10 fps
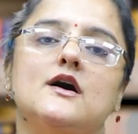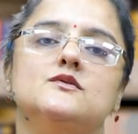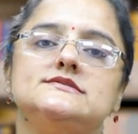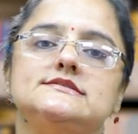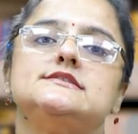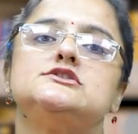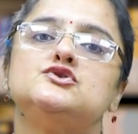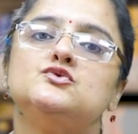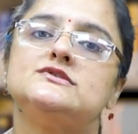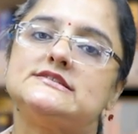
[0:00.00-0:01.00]
accounts is a
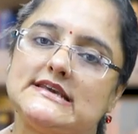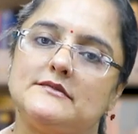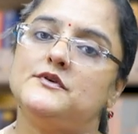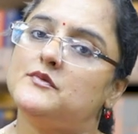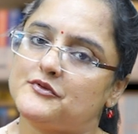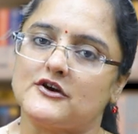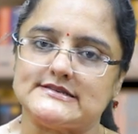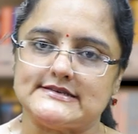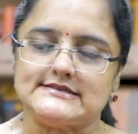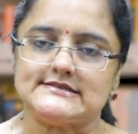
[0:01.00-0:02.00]
two-step
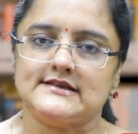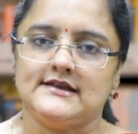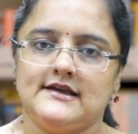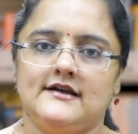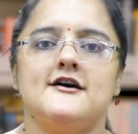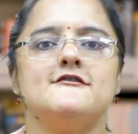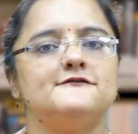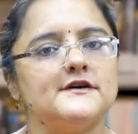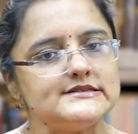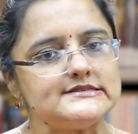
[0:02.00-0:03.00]
process.
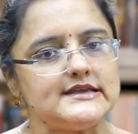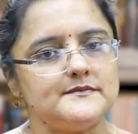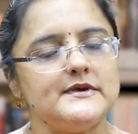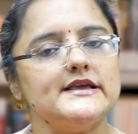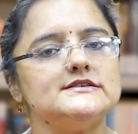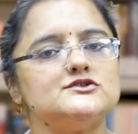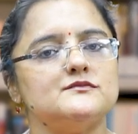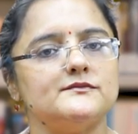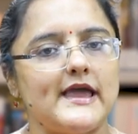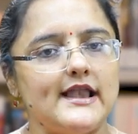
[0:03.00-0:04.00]
First step is
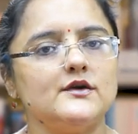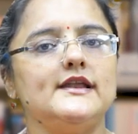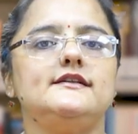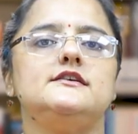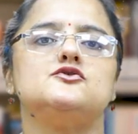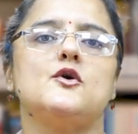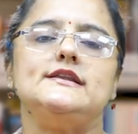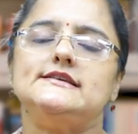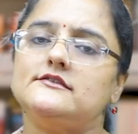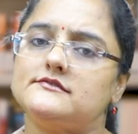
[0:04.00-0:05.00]
to calculate the
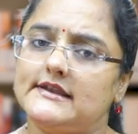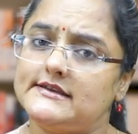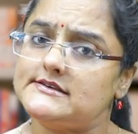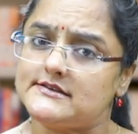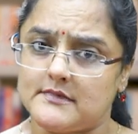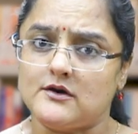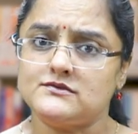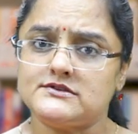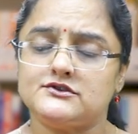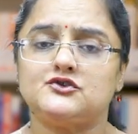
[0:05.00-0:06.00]
royalty and related
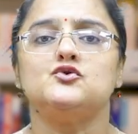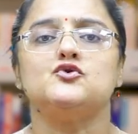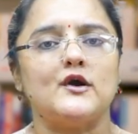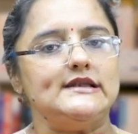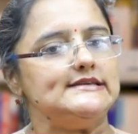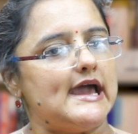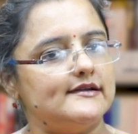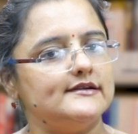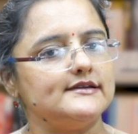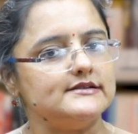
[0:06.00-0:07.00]
amounts through royalty
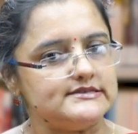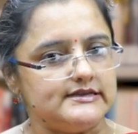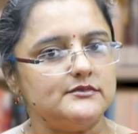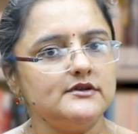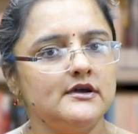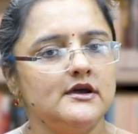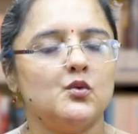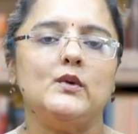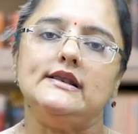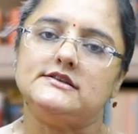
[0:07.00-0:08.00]
analytical table.
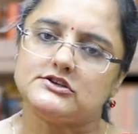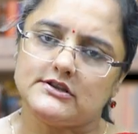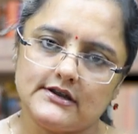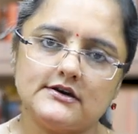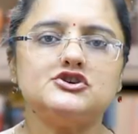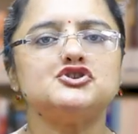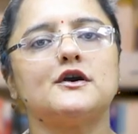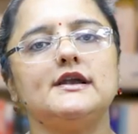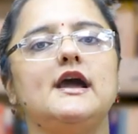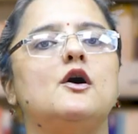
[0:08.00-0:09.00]
We'll sh learn
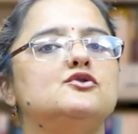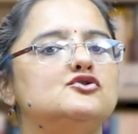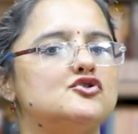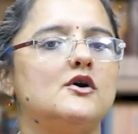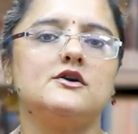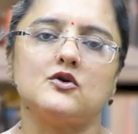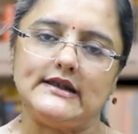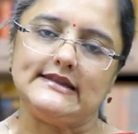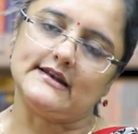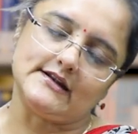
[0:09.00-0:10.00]
shortly how to draw a
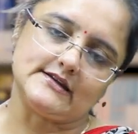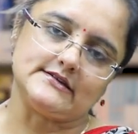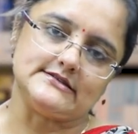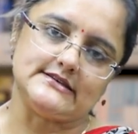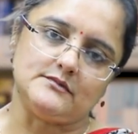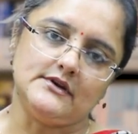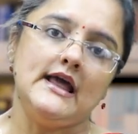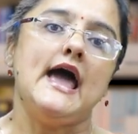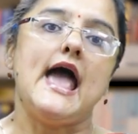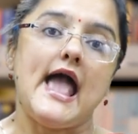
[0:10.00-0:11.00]
royalty analytical
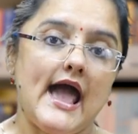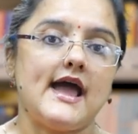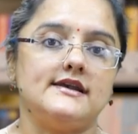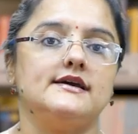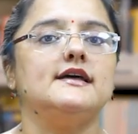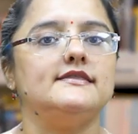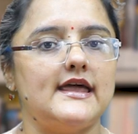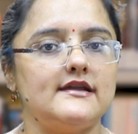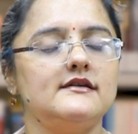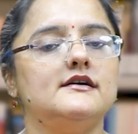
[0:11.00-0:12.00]
table and
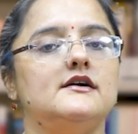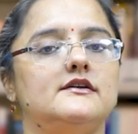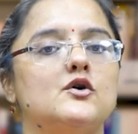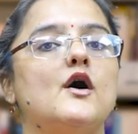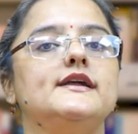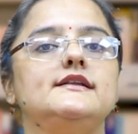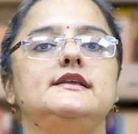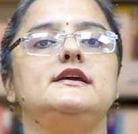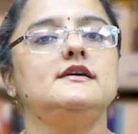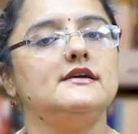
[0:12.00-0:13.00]
then
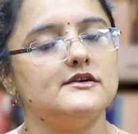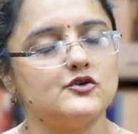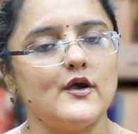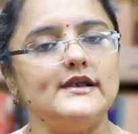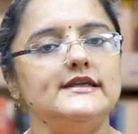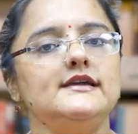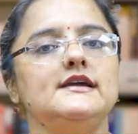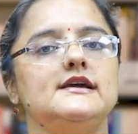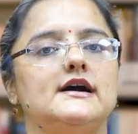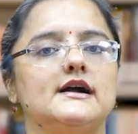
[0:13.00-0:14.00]
recording the
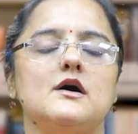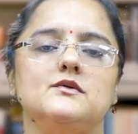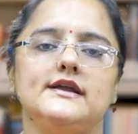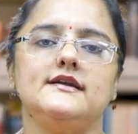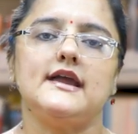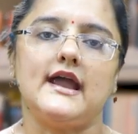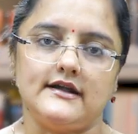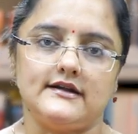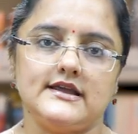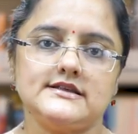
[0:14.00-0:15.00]
royalty accounting
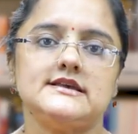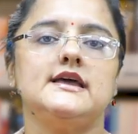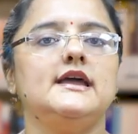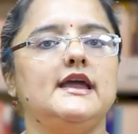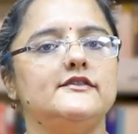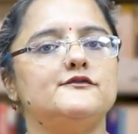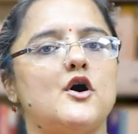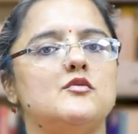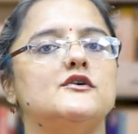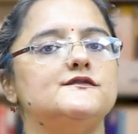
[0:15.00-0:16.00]
entries in the
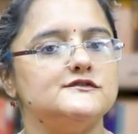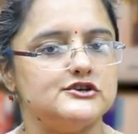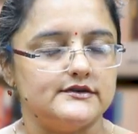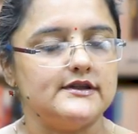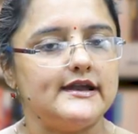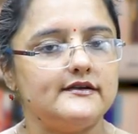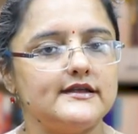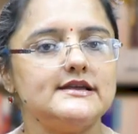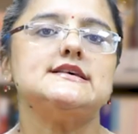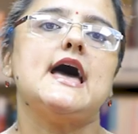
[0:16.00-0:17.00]
form of journal
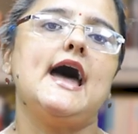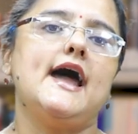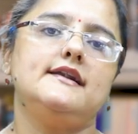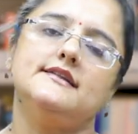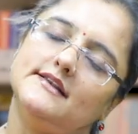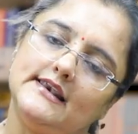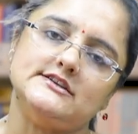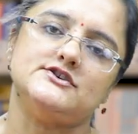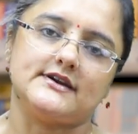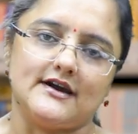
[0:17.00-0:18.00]
entries and the
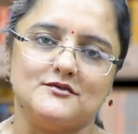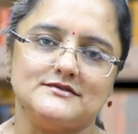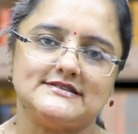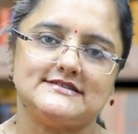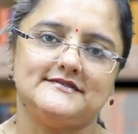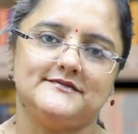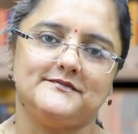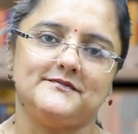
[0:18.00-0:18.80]
ledger accounts.